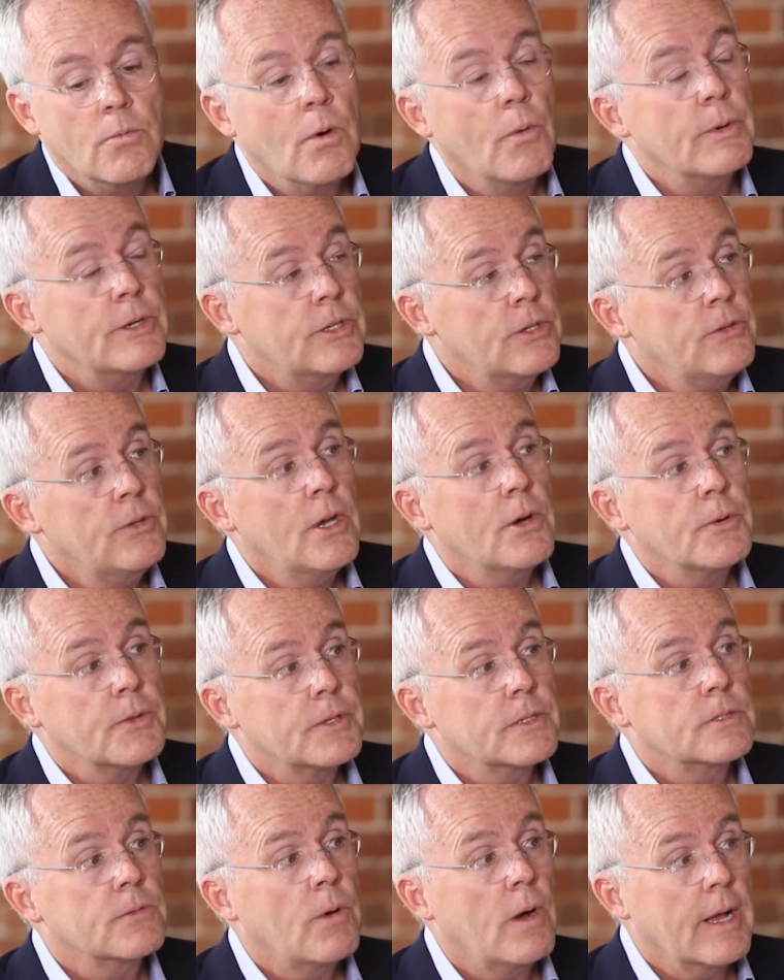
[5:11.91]
What we do know with
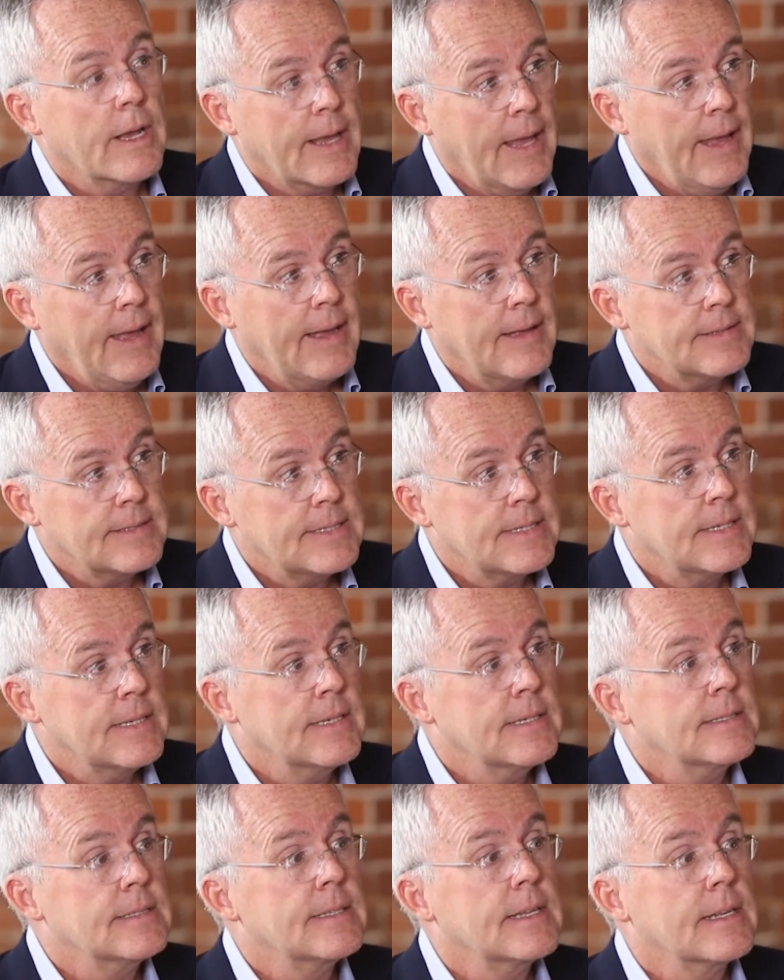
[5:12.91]
the Swan-Ganz
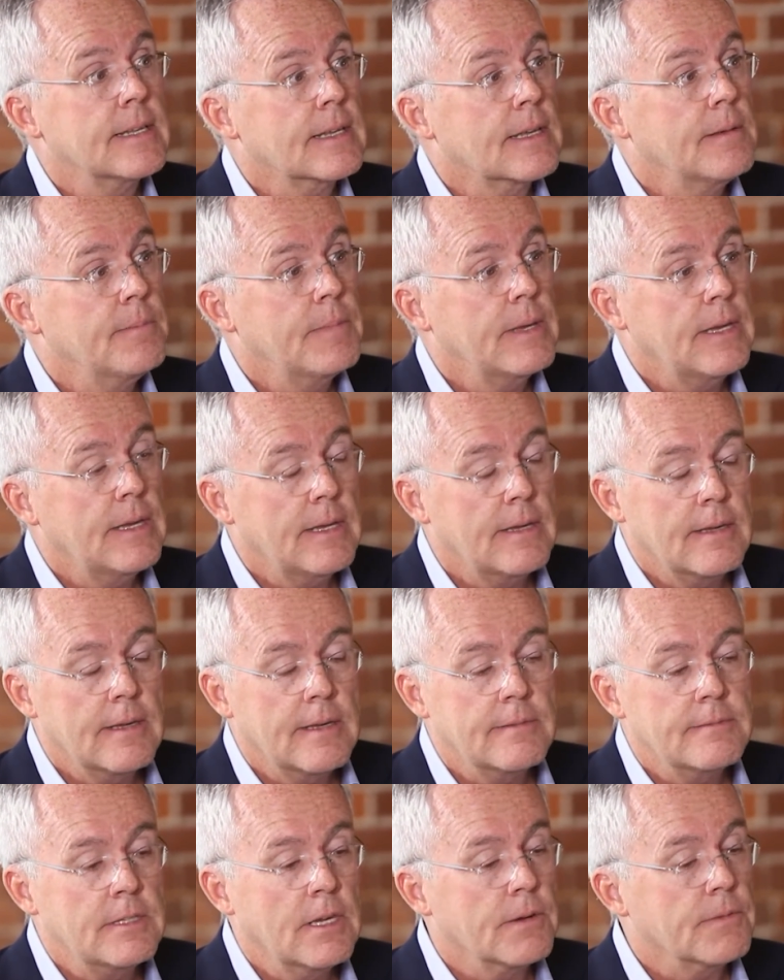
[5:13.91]
is that it can be
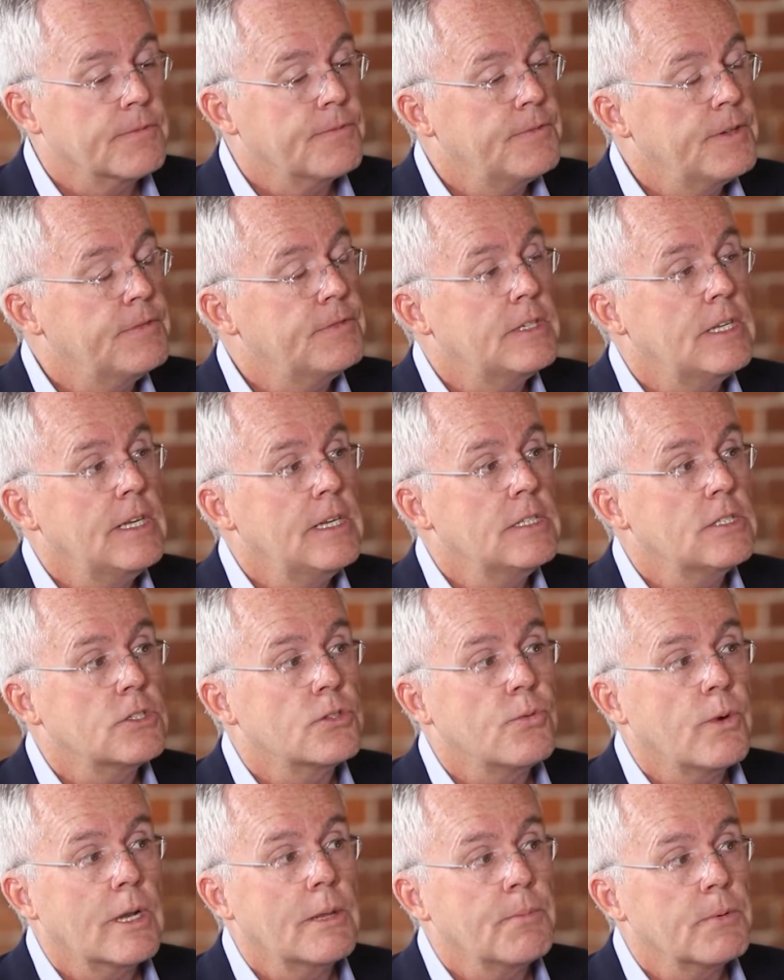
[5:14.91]
15 to
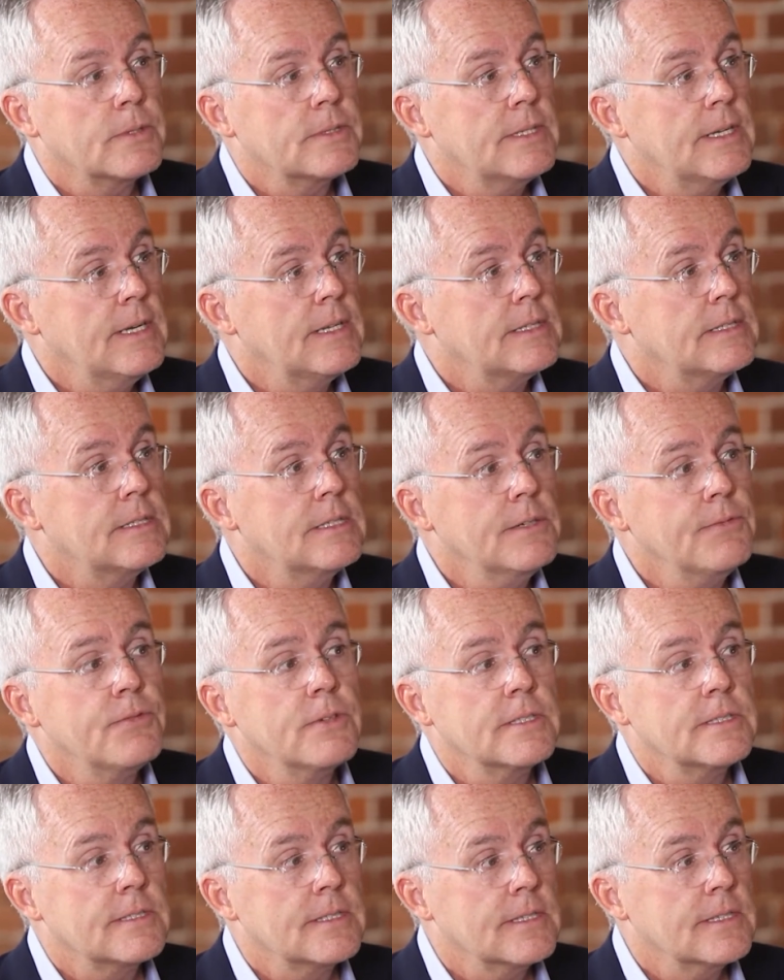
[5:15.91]
20%
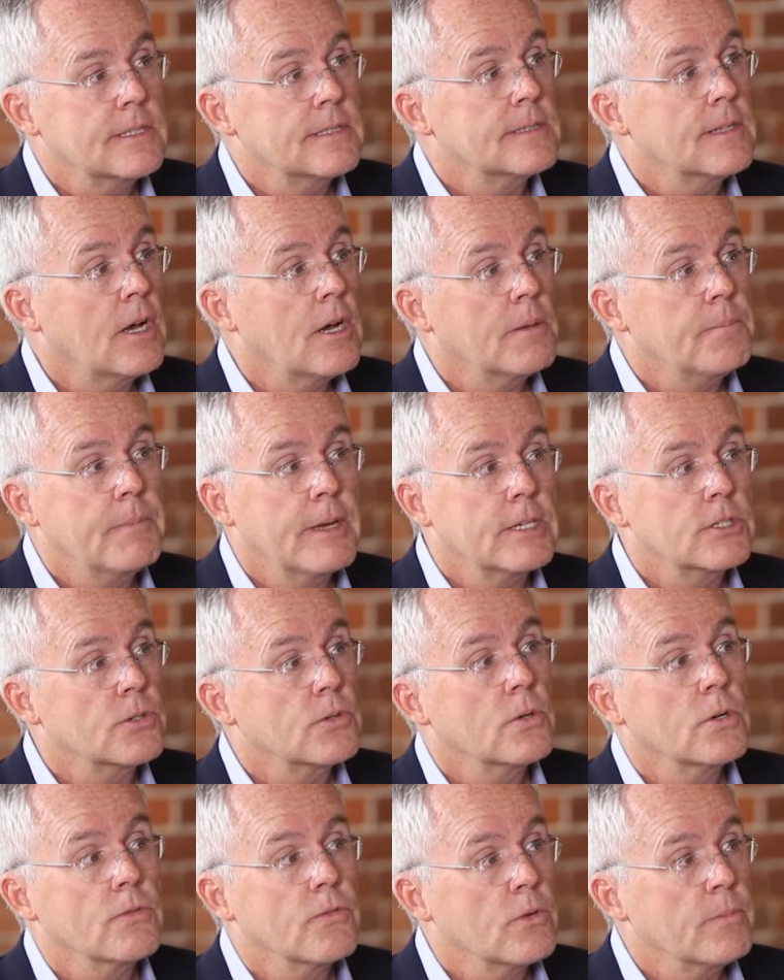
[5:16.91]
differences on
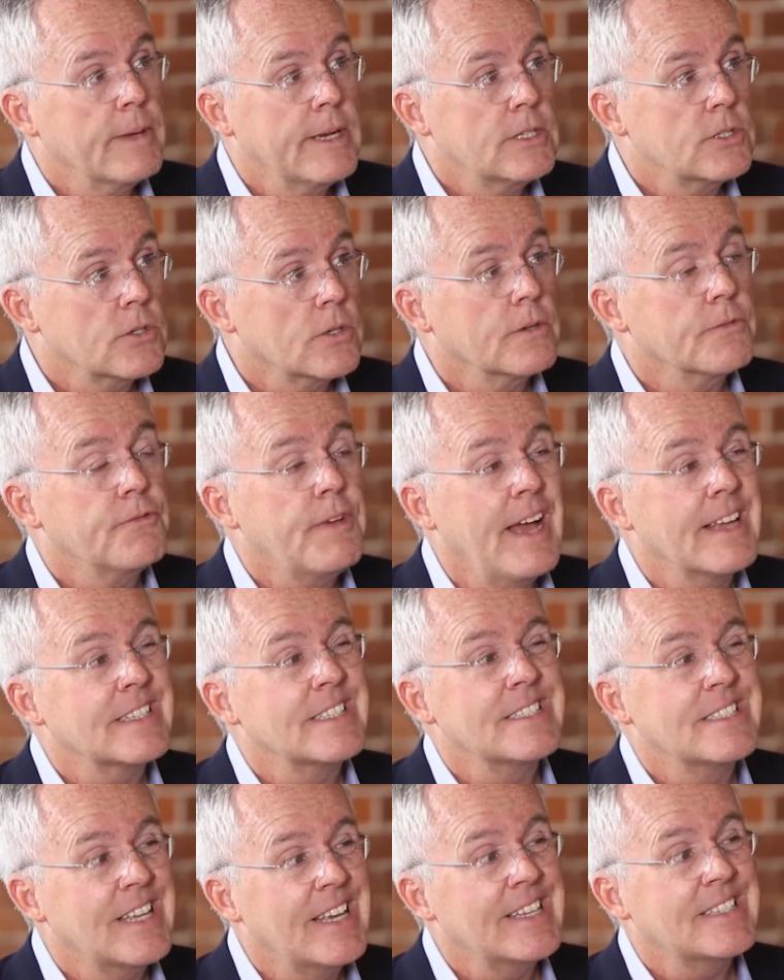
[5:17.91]
measure over measure. In fact,
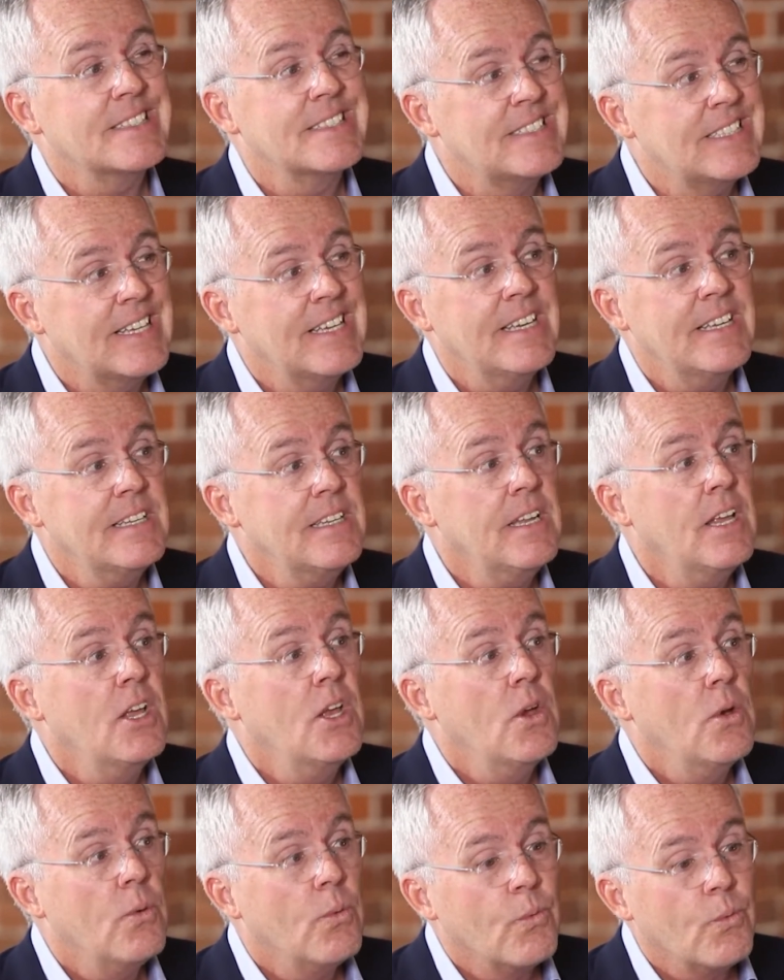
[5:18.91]
it takes 10
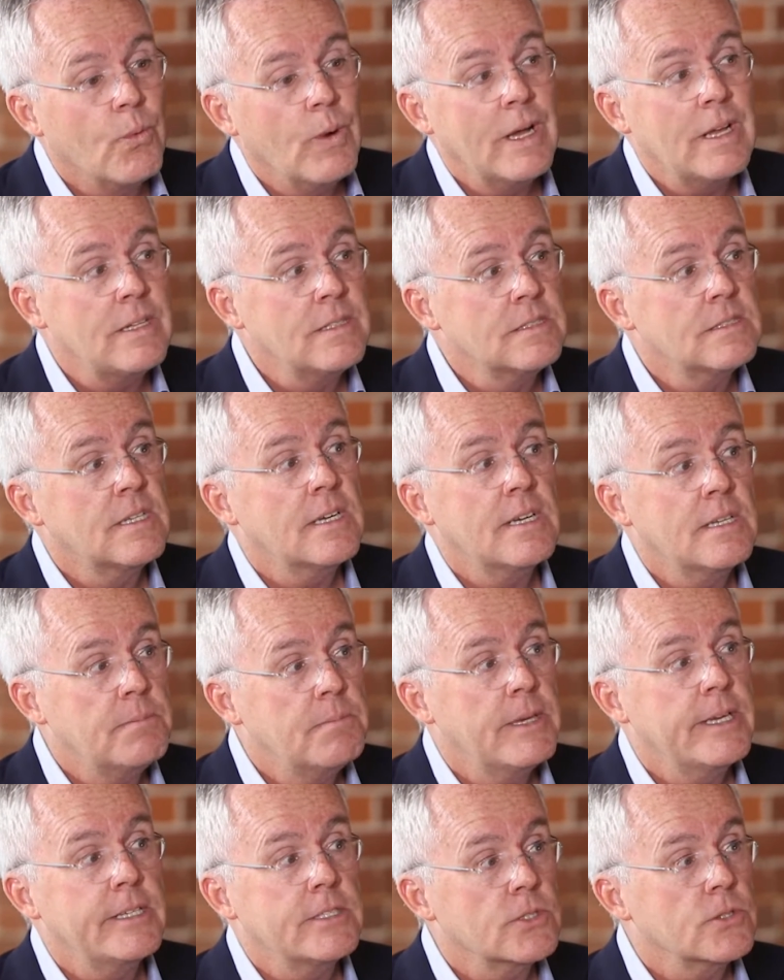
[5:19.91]

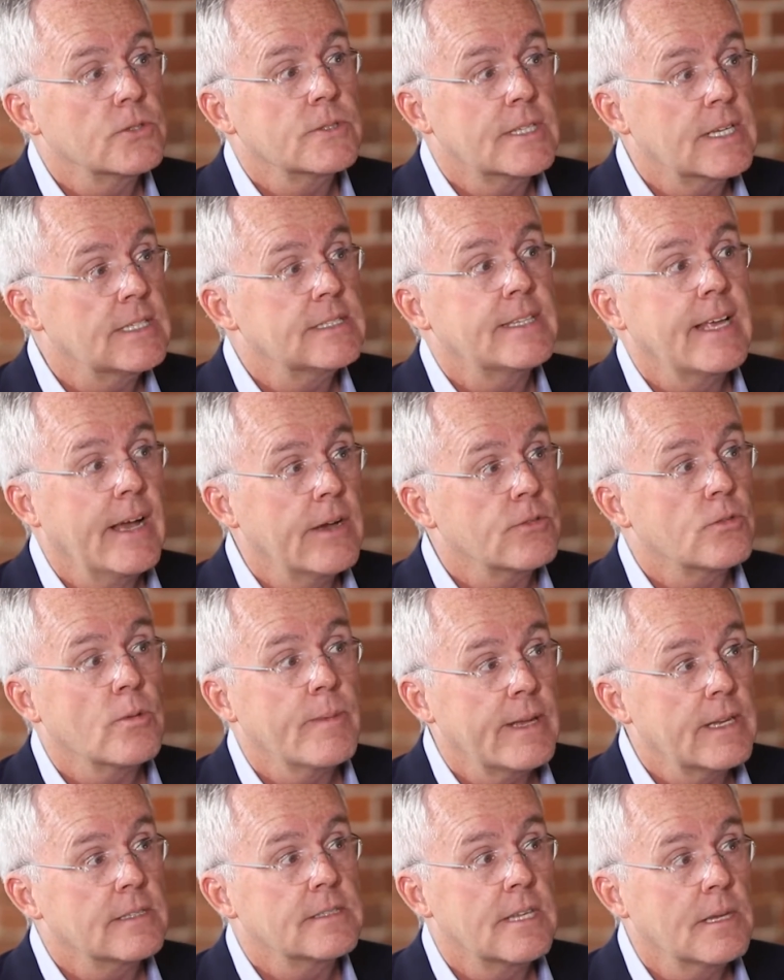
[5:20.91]
well-done measures to get down to
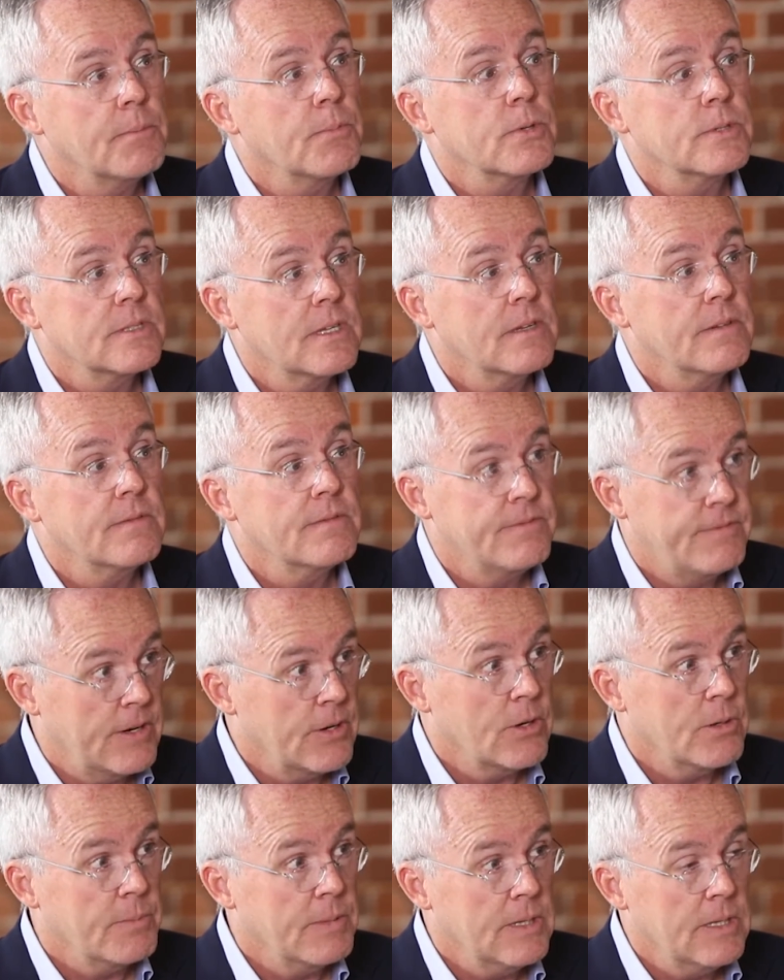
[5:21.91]
about a 10%
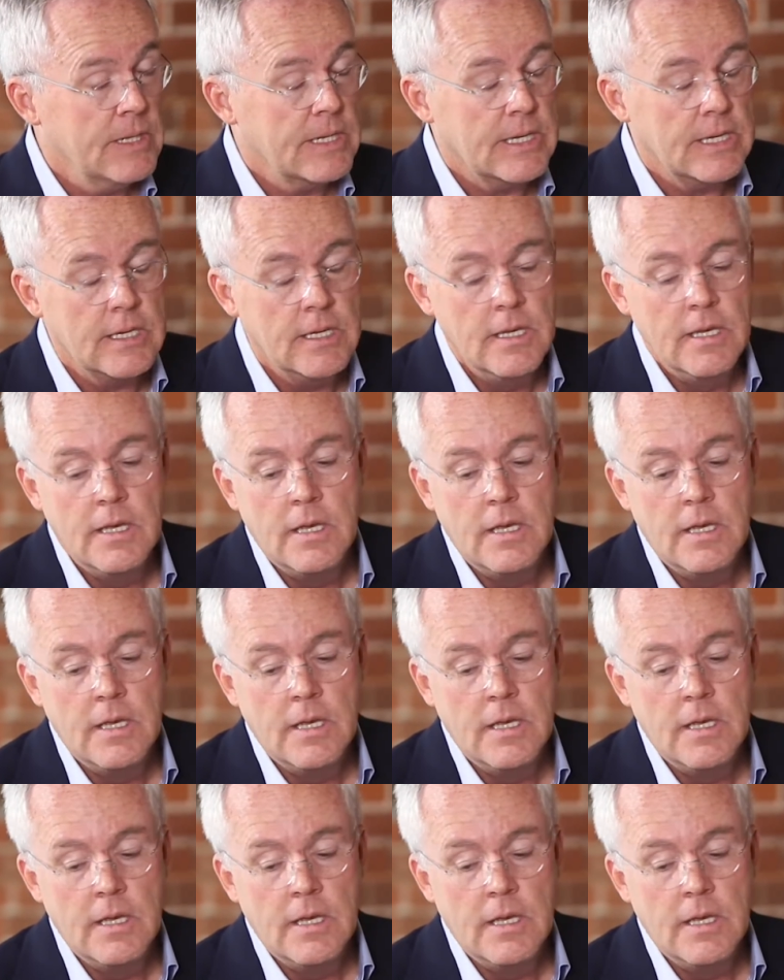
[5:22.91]
variability